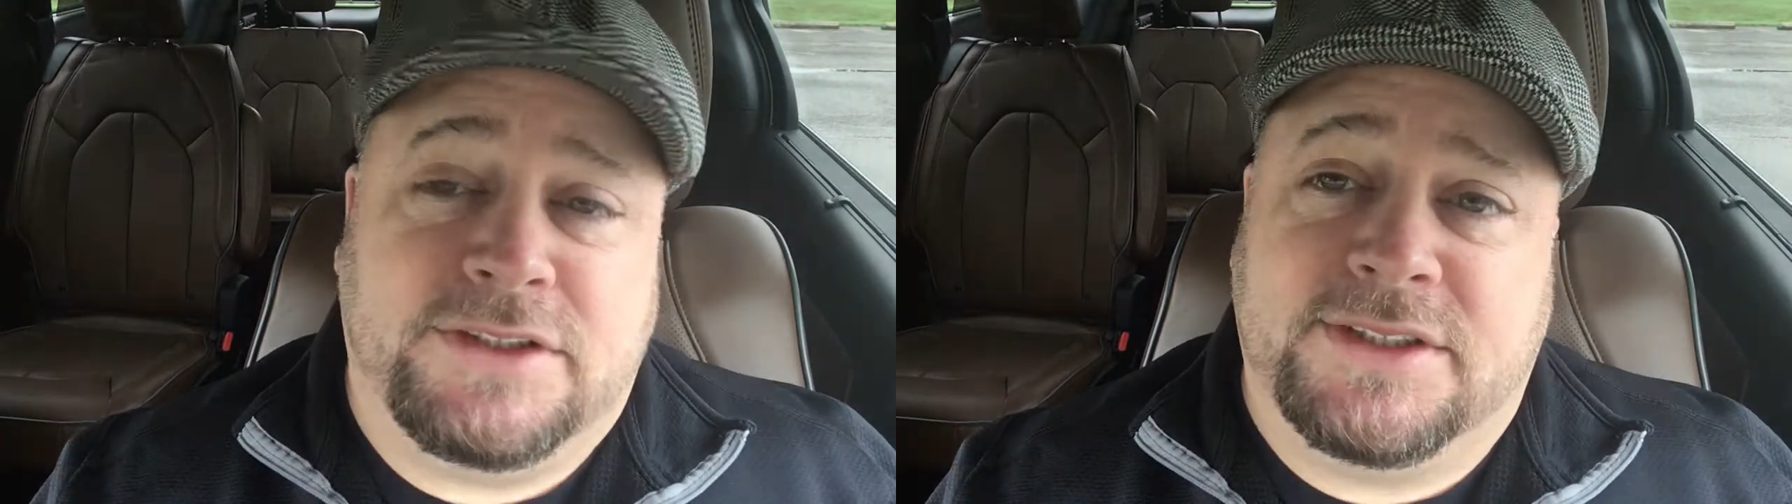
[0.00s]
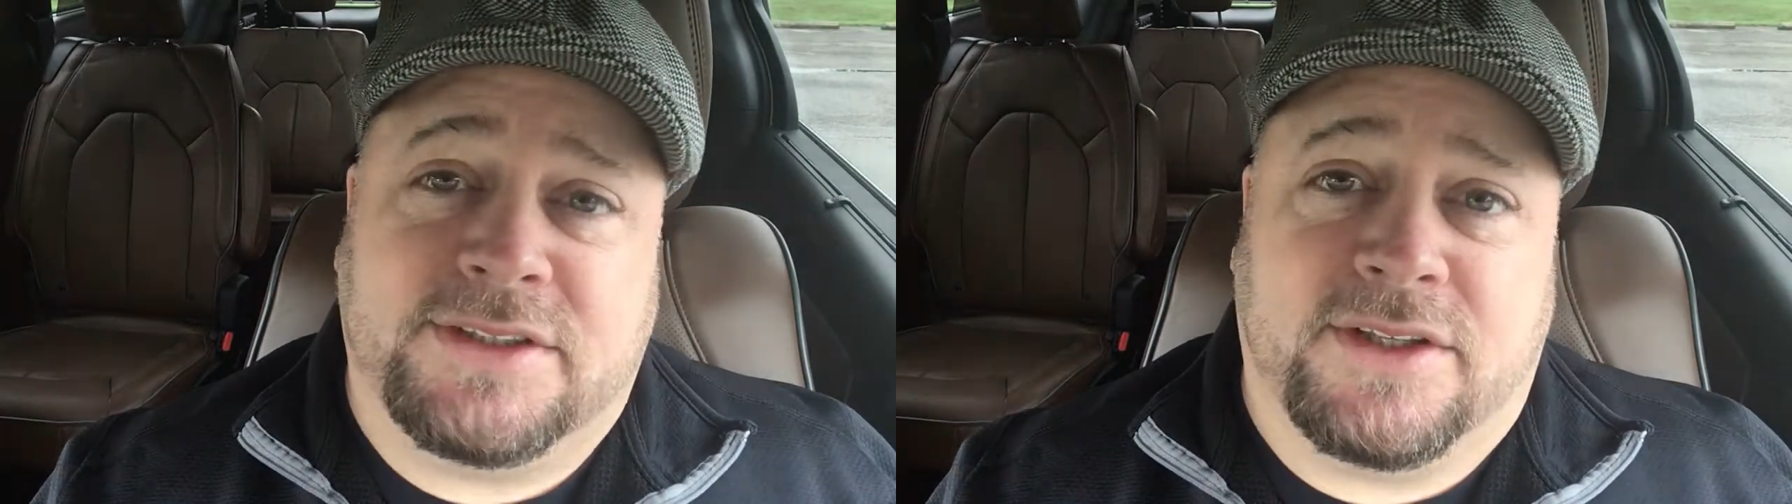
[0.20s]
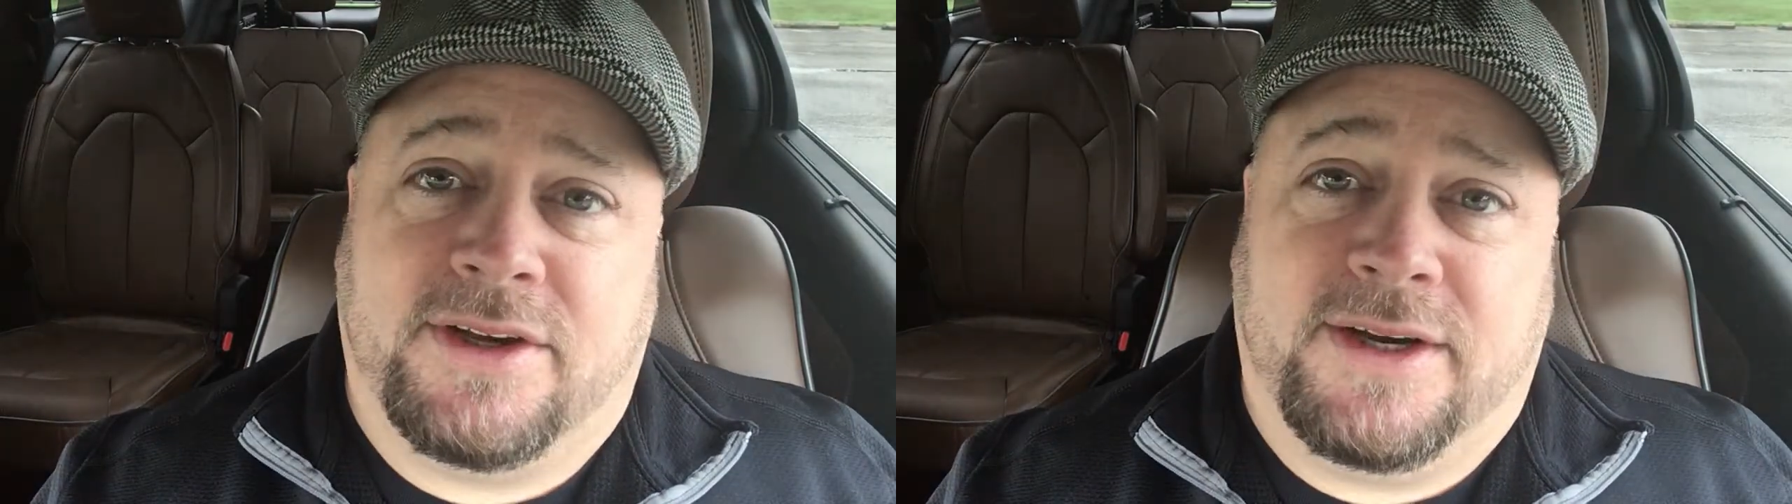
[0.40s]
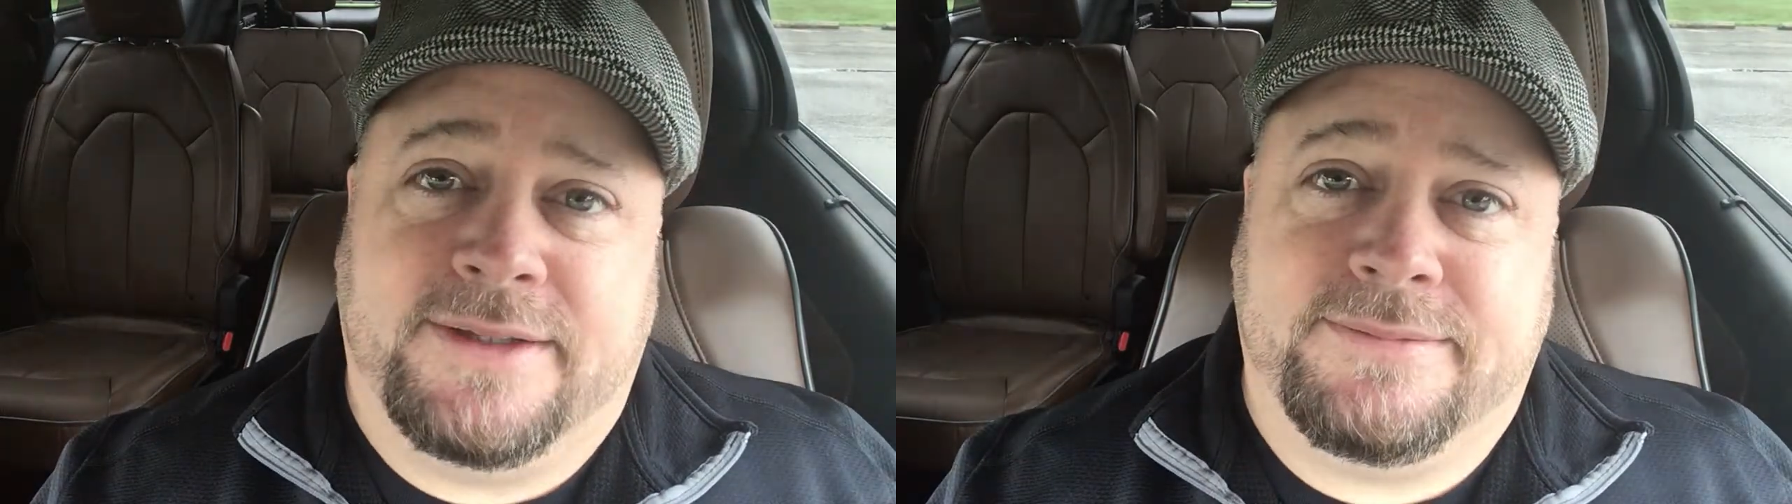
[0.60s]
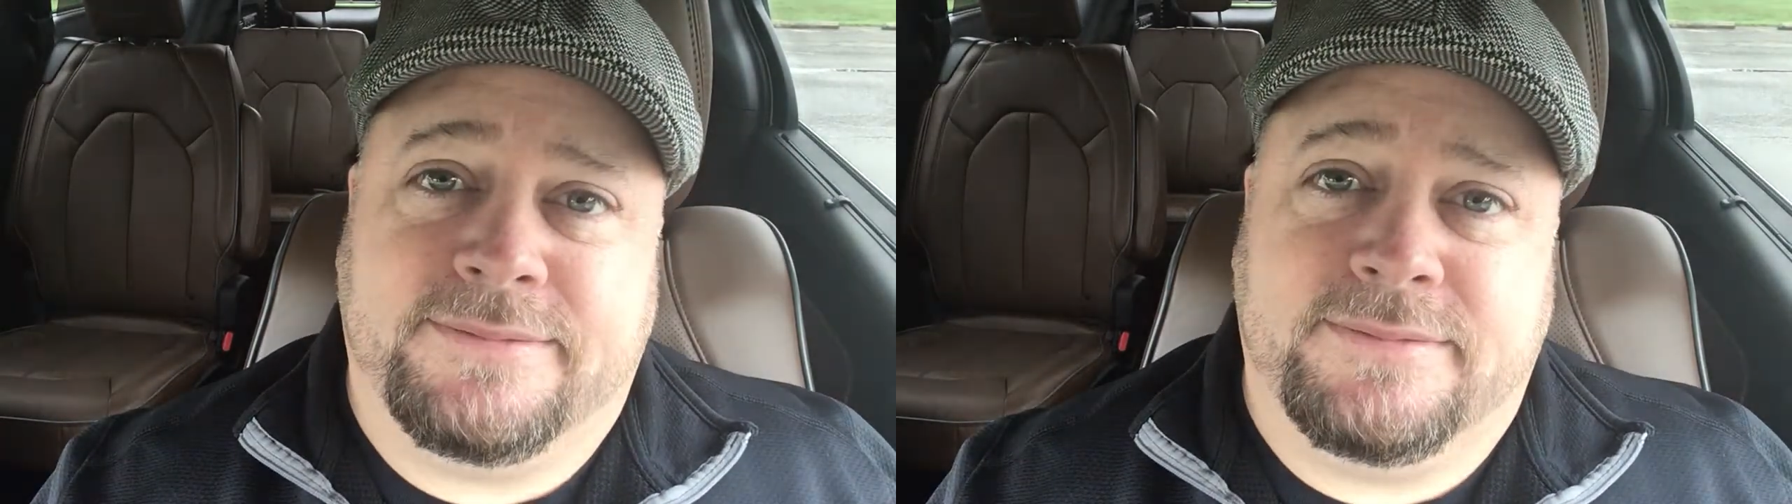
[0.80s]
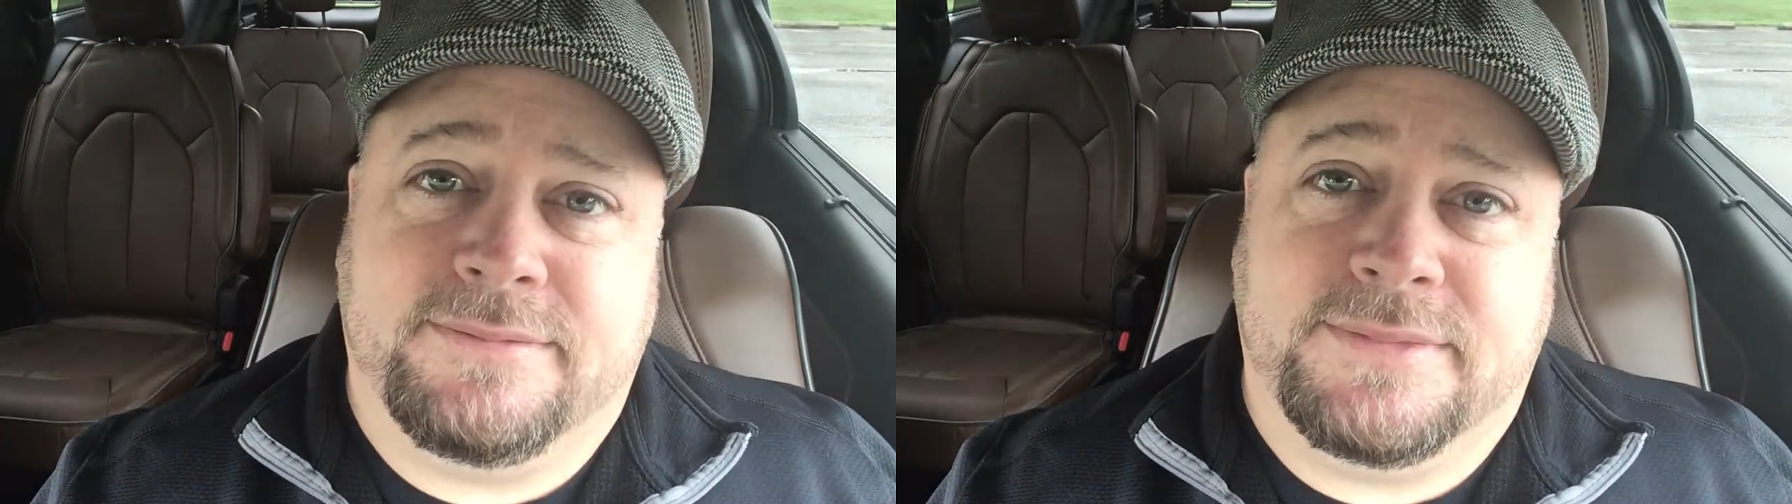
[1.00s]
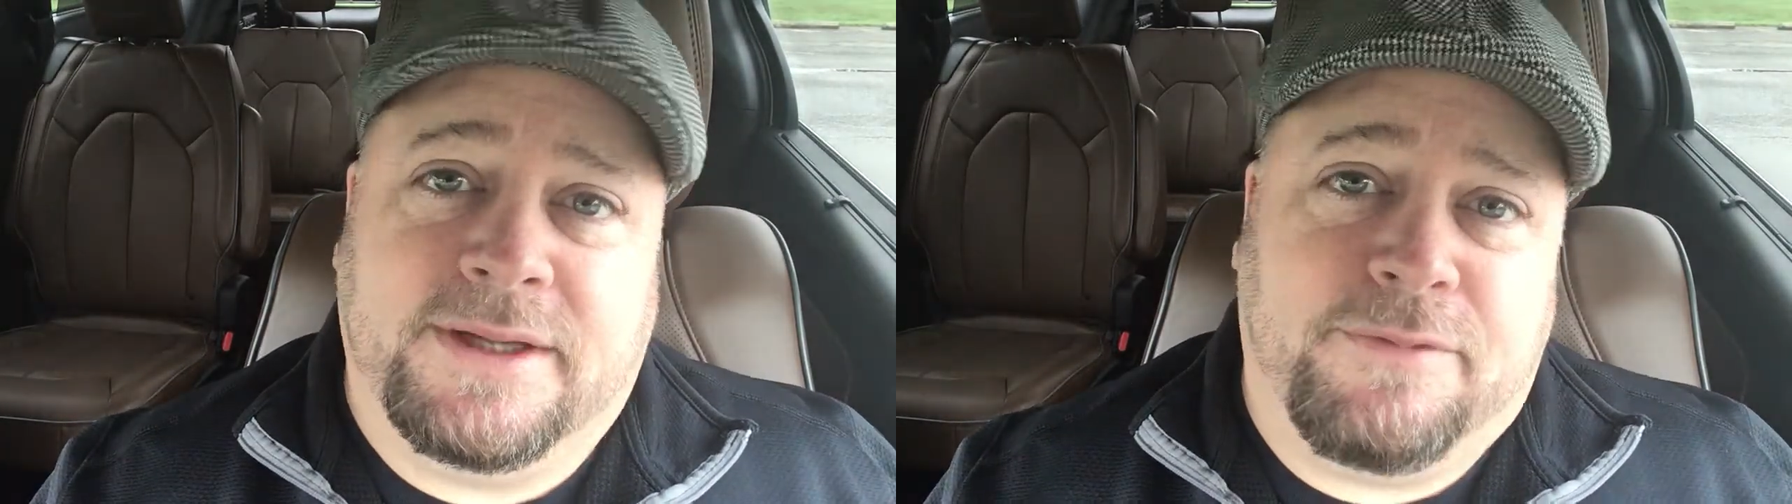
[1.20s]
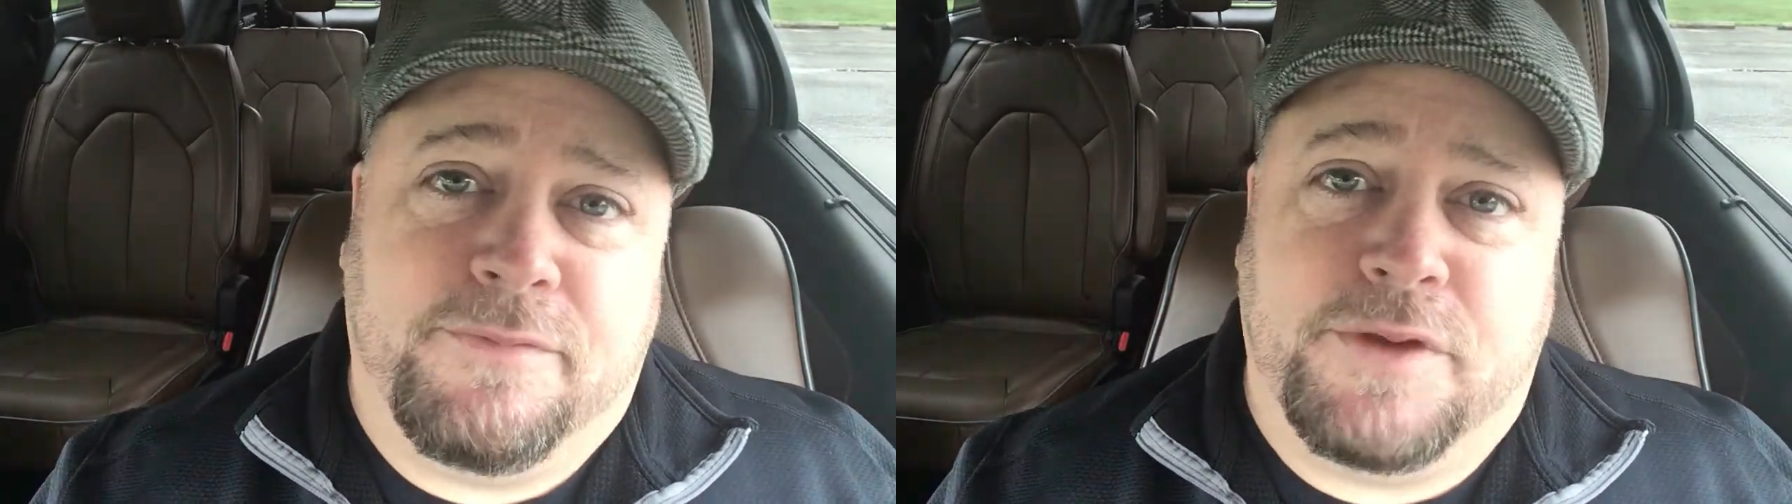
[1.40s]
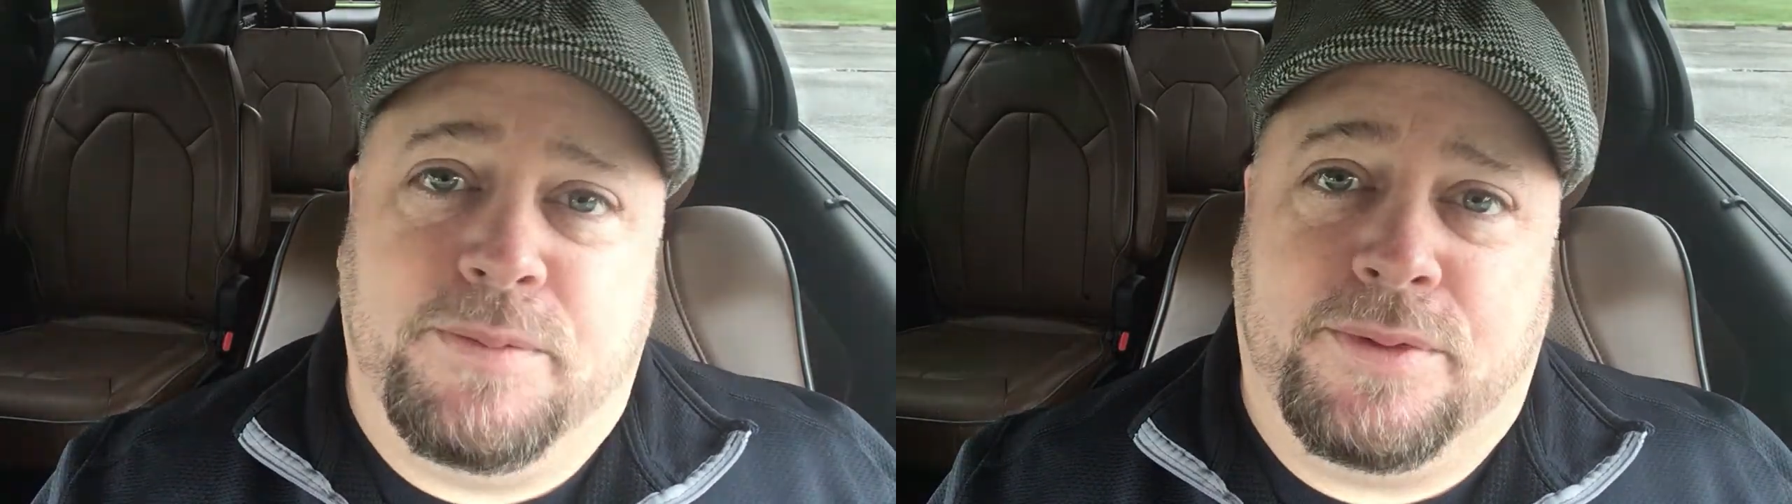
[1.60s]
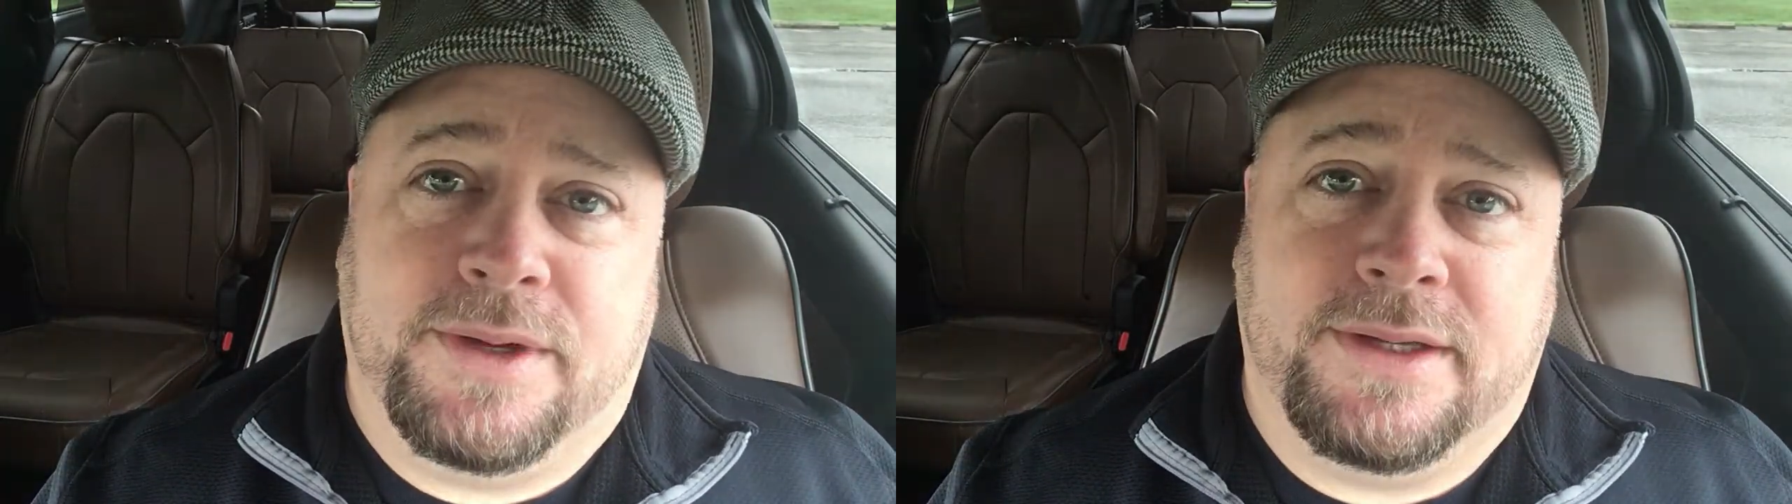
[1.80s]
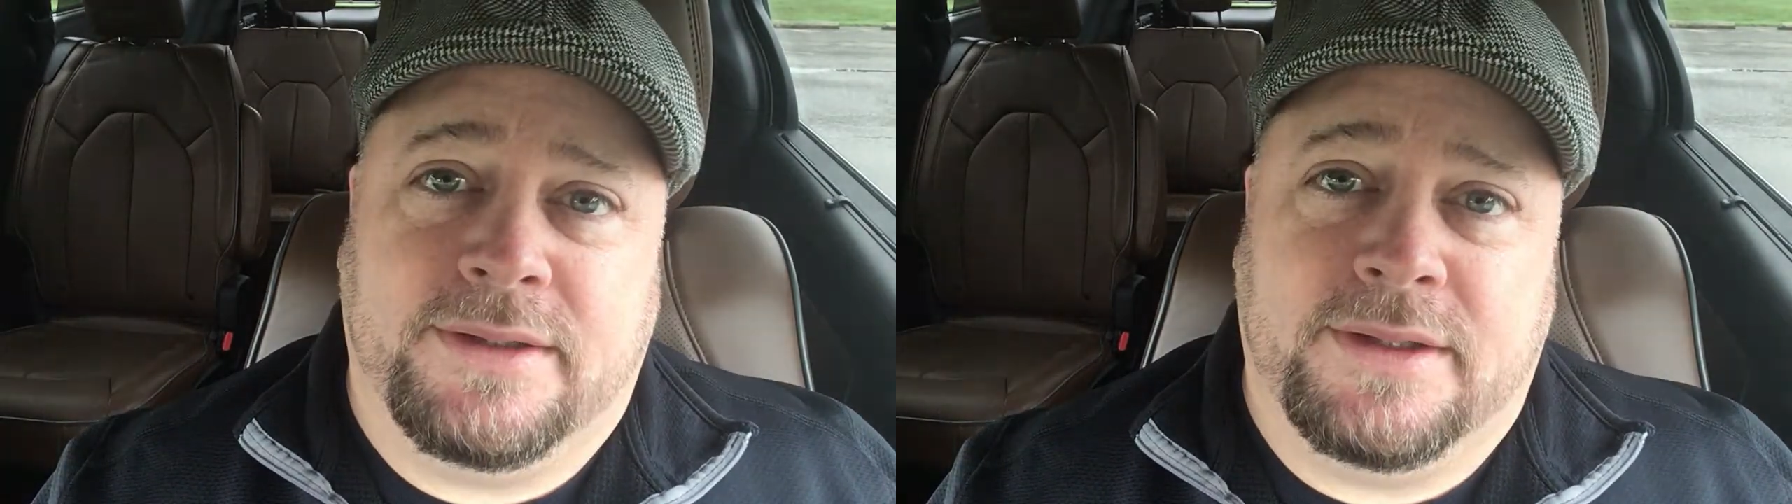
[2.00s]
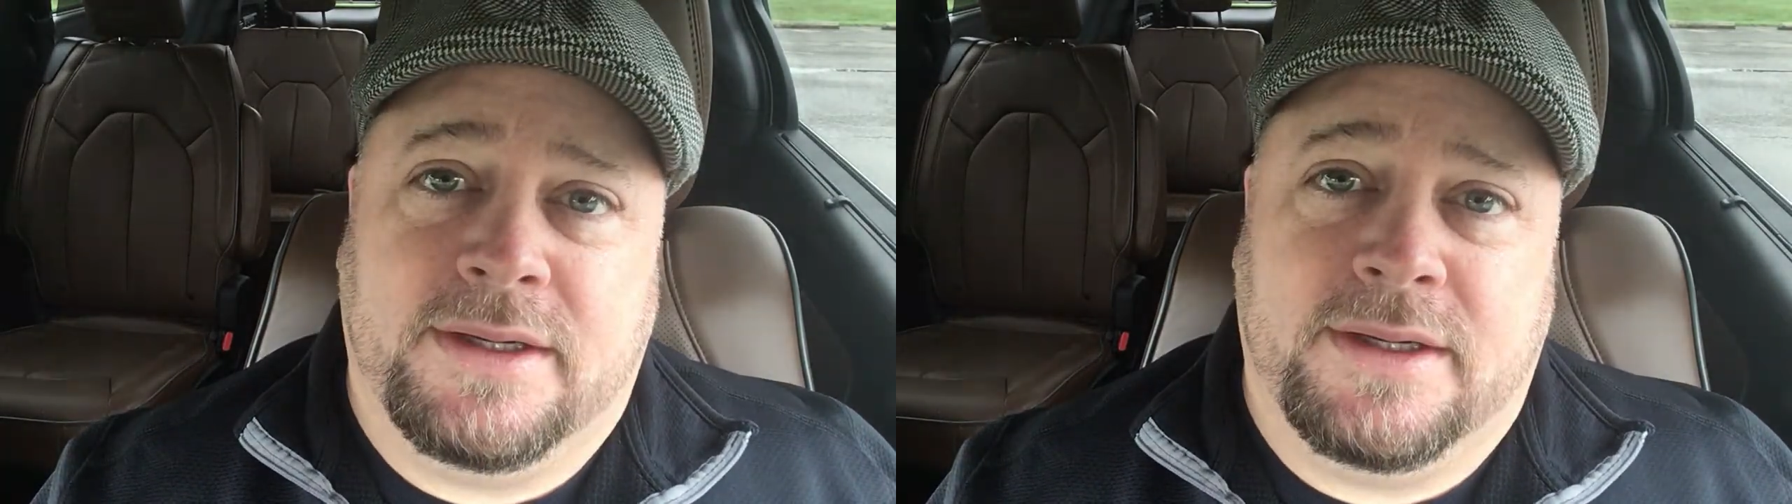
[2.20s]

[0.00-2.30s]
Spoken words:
Just a thought, different viewpoint.